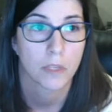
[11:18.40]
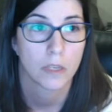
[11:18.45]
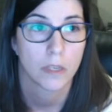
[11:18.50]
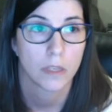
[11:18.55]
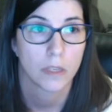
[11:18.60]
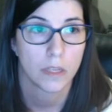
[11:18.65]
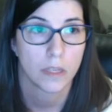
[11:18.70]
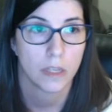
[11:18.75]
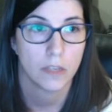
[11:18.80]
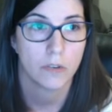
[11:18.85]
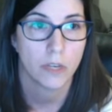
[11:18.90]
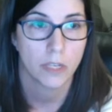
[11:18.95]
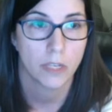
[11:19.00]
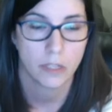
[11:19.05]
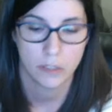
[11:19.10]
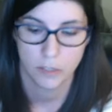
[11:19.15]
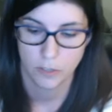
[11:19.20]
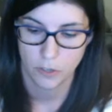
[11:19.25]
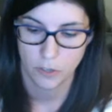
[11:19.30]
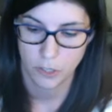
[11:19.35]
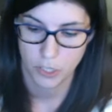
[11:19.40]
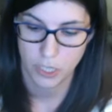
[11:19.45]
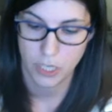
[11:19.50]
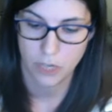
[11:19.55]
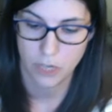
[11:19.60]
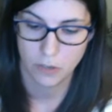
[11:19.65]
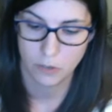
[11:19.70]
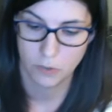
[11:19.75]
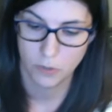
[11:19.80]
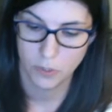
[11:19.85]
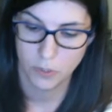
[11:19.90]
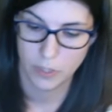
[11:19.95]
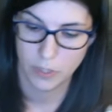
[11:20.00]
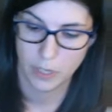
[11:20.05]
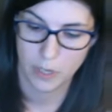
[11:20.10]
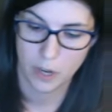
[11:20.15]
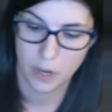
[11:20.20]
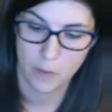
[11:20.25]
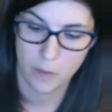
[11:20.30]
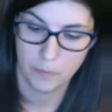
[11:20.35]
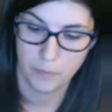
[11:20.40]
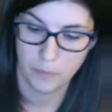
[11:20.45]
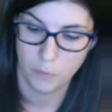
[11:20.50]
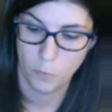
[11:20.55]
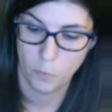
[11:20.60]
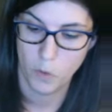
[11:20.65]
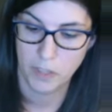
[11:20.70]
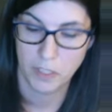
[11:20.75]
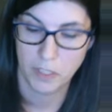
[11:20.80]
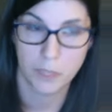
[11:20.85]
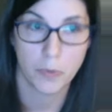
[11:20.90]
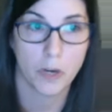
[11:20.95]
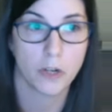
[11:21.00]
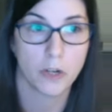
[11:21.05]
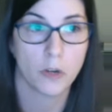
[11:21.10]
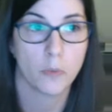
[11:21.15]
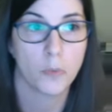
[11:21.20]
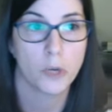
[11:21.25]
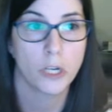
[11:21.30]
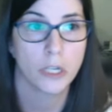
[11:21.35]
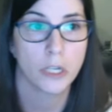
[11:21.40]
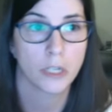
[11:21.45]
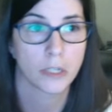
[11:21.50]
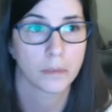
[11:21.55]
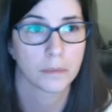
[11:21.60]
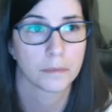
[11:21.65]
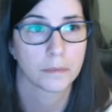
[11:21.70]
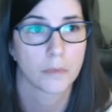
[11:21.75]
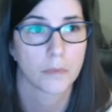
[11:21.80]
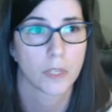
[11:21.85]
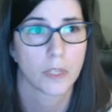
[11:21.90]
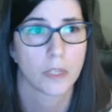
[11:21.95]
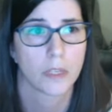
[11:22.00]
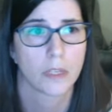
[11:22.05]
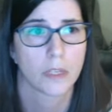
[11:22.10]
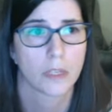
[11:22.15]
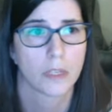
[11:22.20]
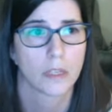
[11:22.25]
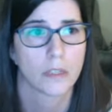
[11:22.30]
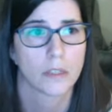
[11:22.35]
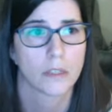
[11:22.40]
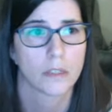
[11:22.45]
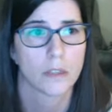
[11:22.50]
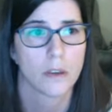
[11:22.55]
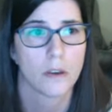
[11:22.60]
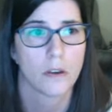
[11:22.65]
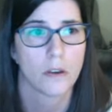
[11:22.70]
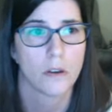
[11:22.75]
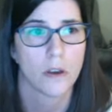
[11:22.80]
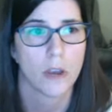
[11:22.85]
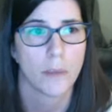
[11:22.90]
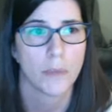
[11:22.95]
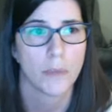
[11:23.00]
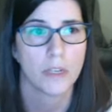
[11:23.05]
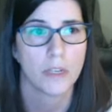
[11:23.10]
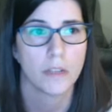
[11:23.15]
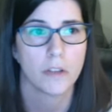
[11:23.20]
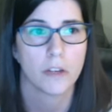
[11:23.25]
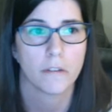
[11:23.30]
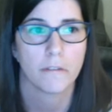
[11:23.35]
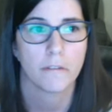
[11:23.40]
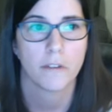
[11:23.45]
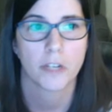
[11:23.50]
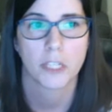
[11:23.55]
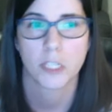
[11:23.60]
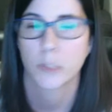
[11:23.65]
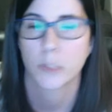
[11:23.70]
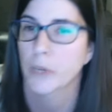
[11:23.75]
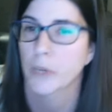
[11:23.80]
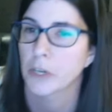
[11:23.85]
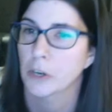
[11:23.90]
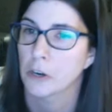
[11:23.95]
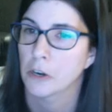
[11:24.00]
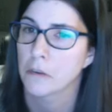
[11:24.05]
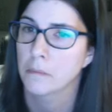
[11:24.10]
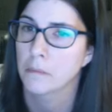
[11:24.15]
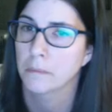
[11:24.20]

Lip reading: that you can search and use that come with Smart Notebook. So I'm going to look for a spinner.